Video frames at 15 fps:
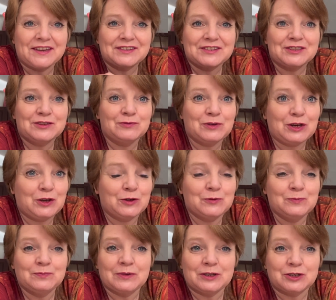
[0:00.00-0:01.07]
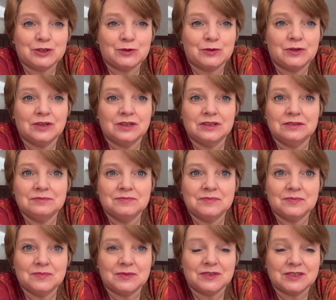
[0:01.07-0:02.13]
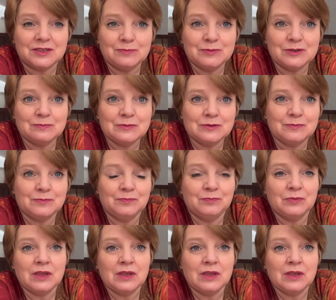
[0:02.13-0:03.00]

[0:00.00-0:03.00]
as in the video, I showed the symptoms.